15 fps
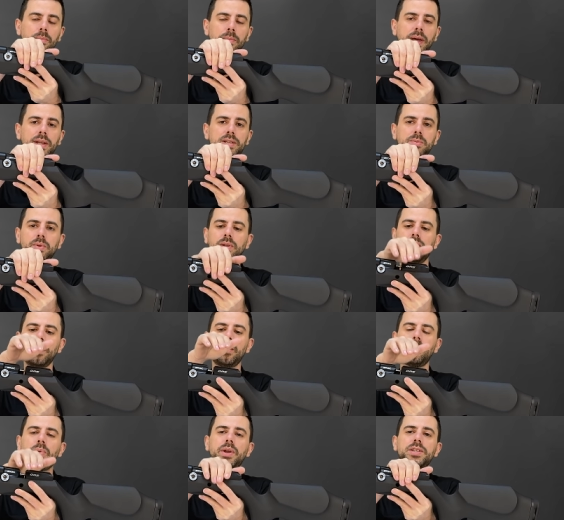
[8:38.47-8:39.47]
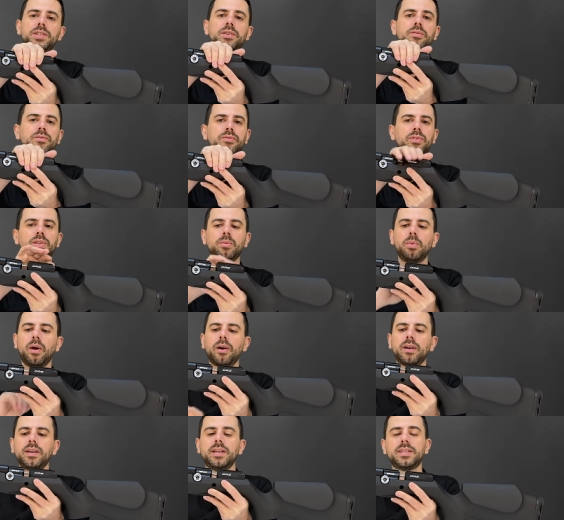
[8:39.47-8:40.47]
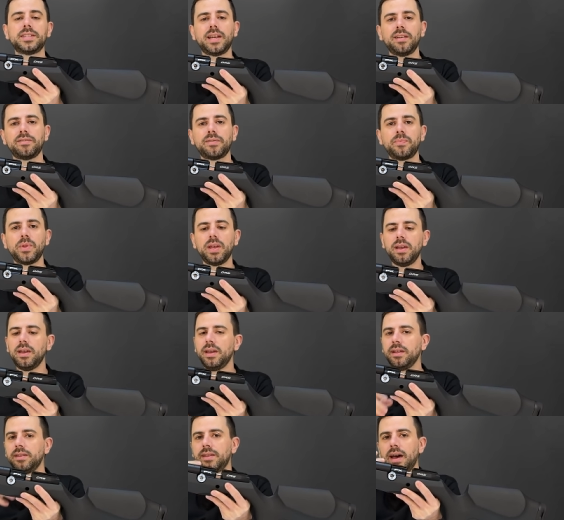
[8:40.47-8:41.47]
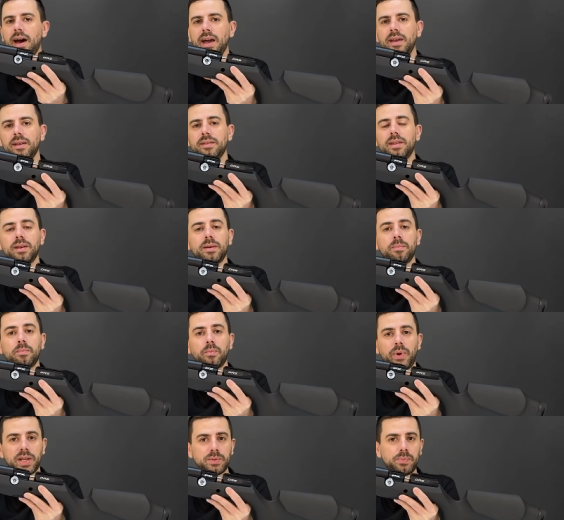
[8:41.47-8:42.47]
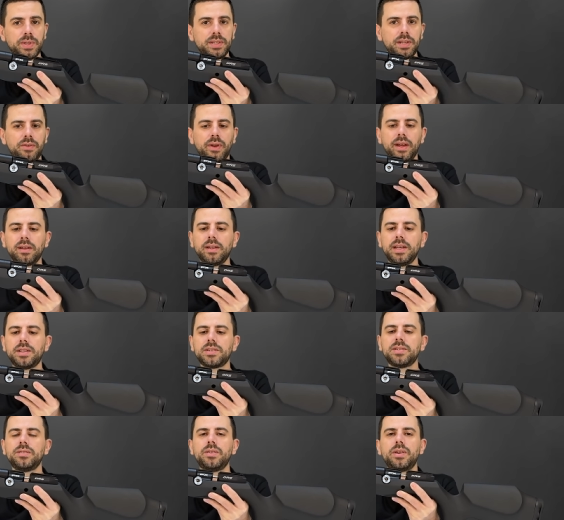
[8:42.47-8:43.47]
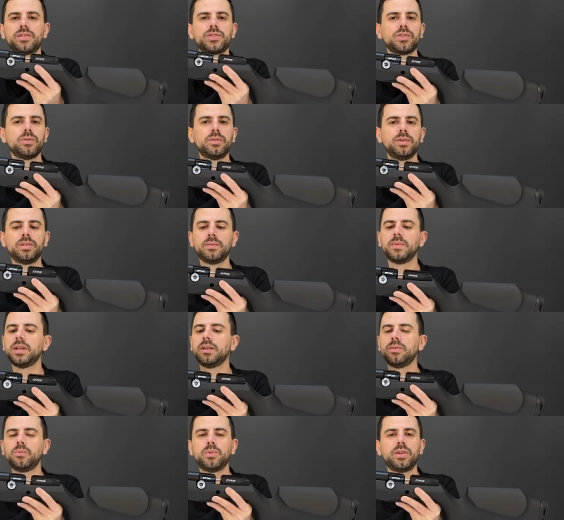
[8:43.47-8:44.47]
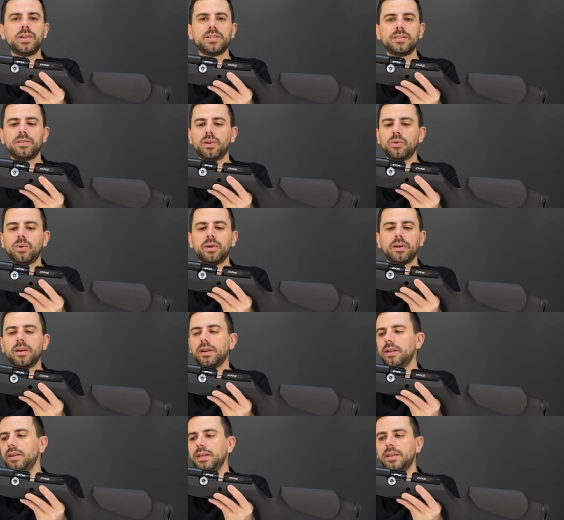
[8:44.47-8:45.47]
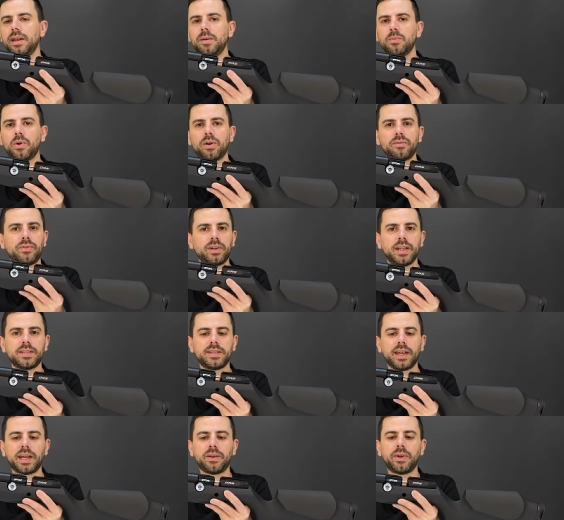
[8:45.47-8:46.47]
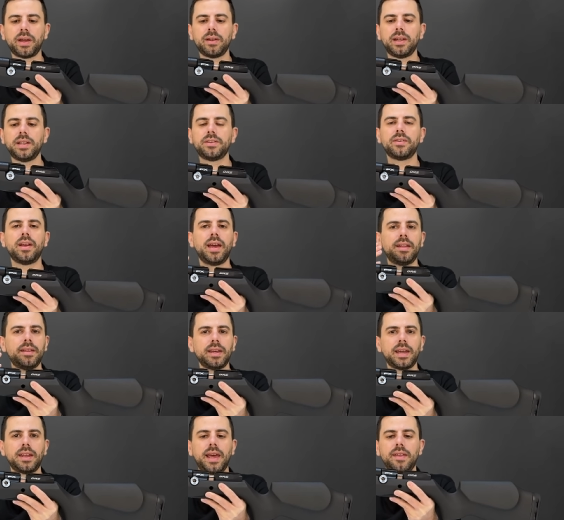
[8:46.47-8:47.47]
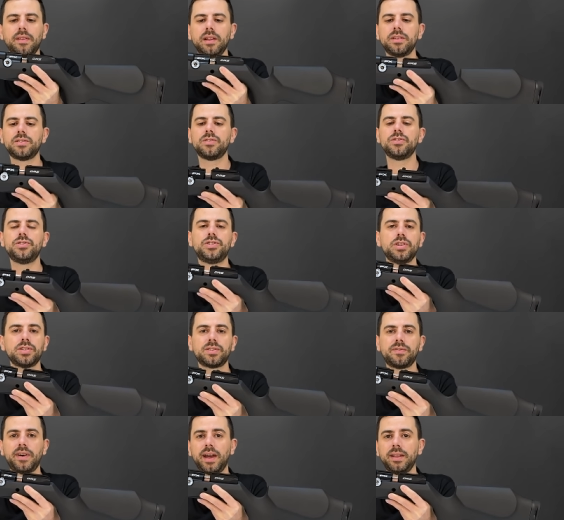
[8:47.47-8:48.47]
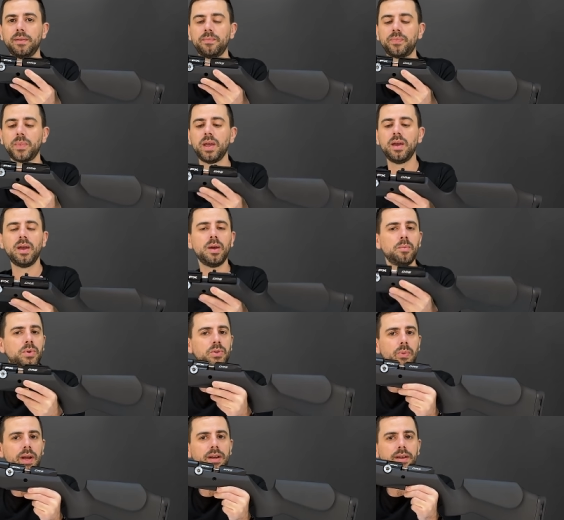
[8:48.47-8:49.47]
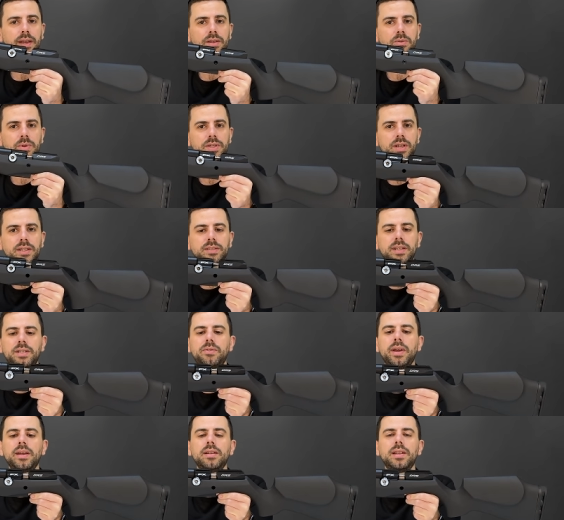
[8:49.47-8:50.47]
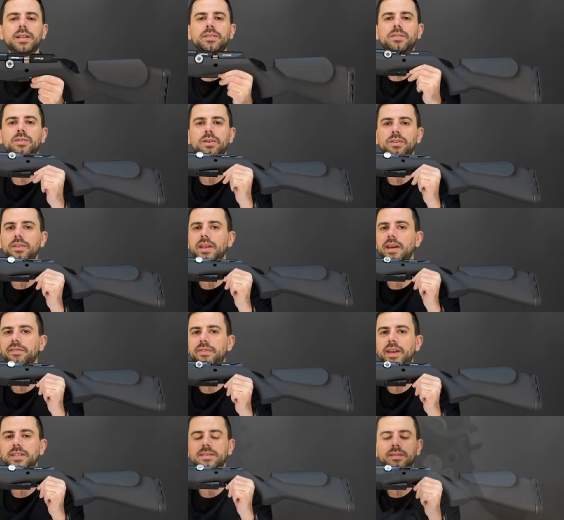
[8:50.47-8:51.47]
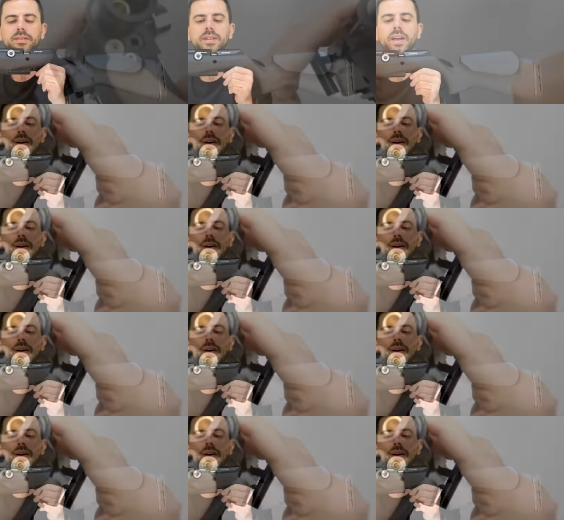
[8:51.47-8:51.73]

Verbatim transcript: manageable pressure for the block itself. The, high, the brass piston regulators, they're so good, there is no uh, need anymore for that second regulator, and they can handle it just fine. But where can you adjust that regulator on the F X D